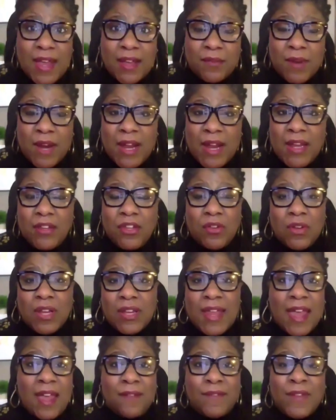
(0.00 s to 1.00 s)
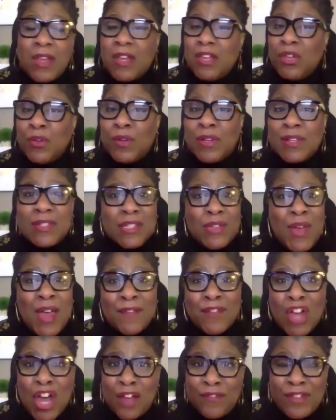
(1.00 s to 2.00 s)
right? You can still
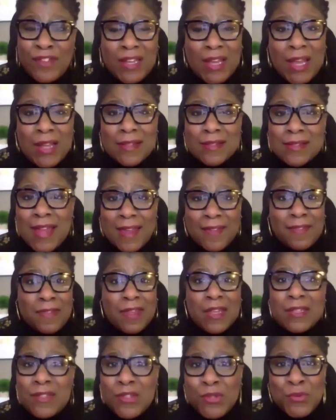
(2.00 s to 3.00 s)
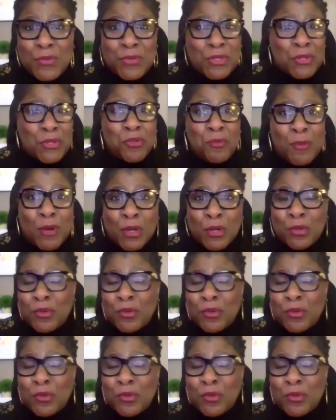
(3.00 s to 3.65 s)
have coffee dates like this through Zoom or Google